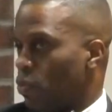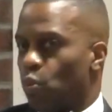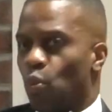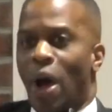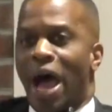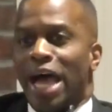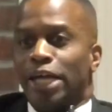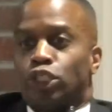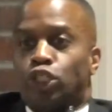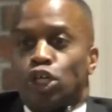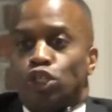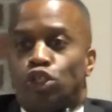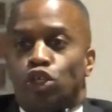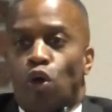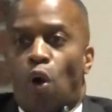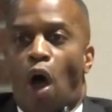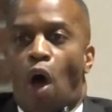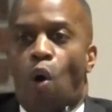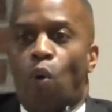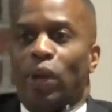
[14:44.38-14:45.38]
Why should
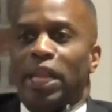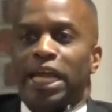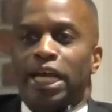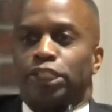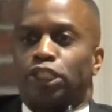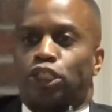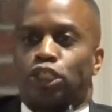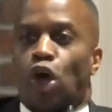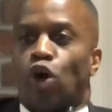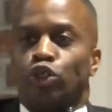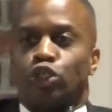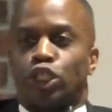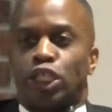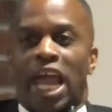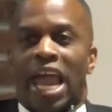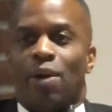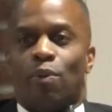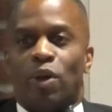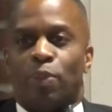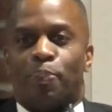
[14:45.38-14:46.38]
you only
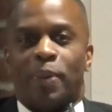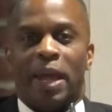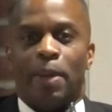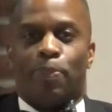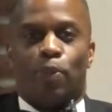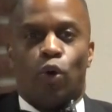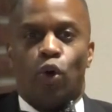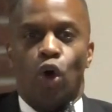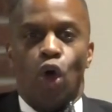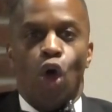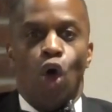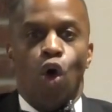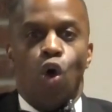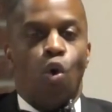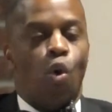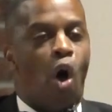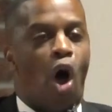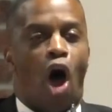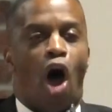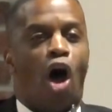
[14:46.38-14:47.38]
associate with people
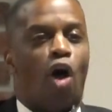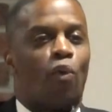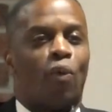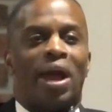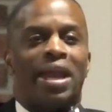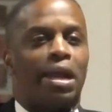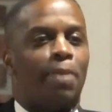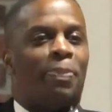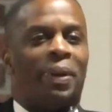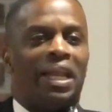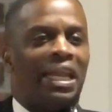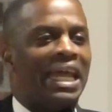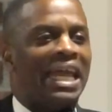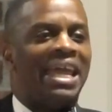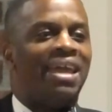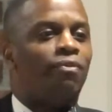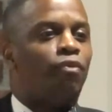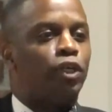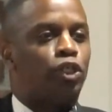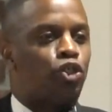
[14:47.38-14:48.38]
who already
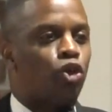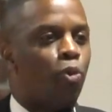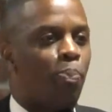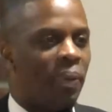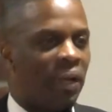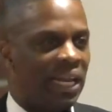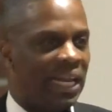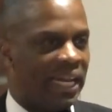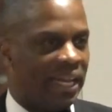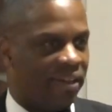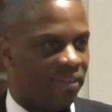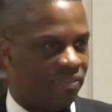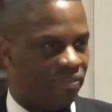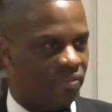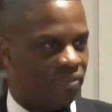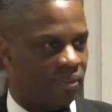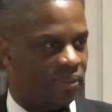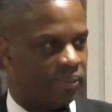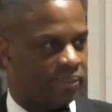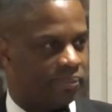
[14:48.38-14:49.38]
believe what you
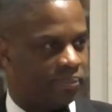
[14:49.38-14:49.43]
believe?